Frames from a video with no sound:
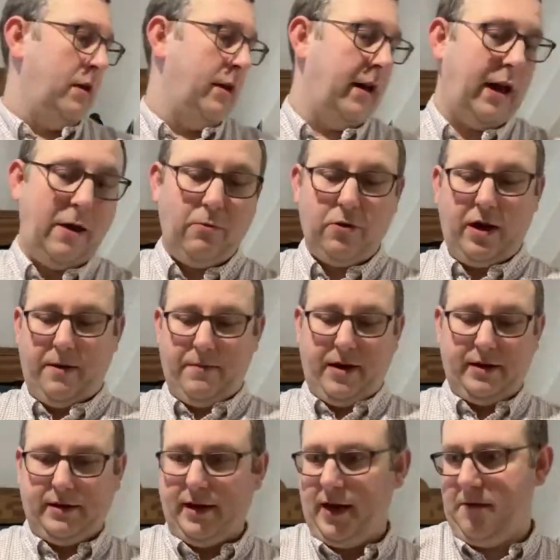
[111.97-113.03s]
I will get back
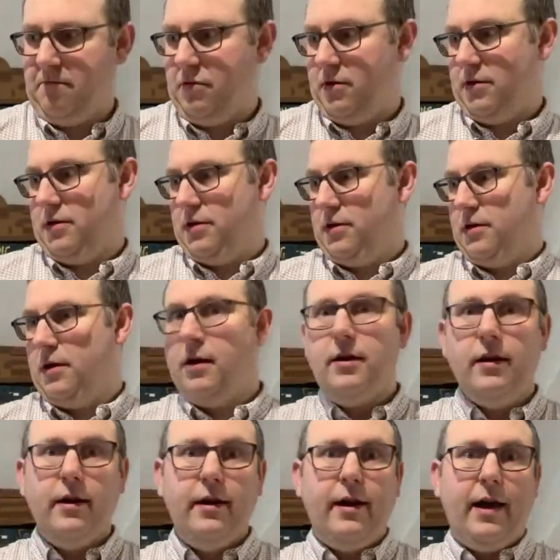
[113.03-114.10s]
to him
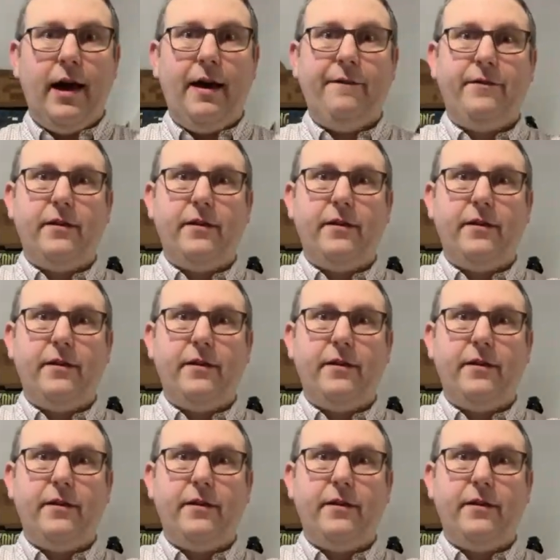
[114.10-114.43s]
after